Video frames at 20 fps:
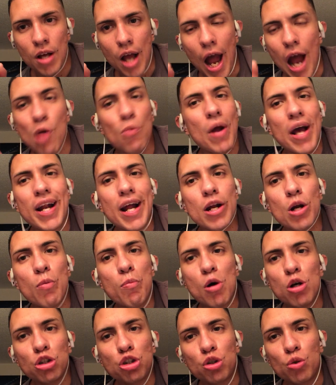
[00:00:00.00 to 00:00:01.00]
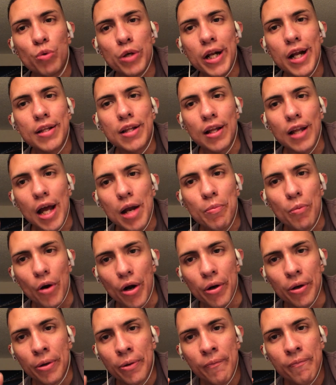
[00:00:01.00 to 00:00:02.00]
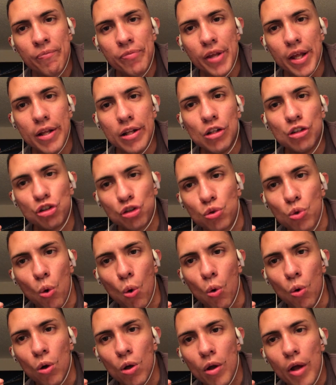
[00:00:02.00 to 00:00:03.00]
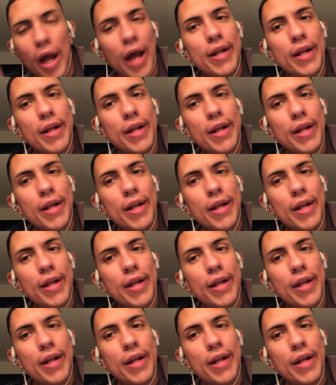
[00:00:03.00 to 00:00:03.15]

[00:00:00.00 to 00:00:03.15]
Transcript: I ran out of books to read at the library in school.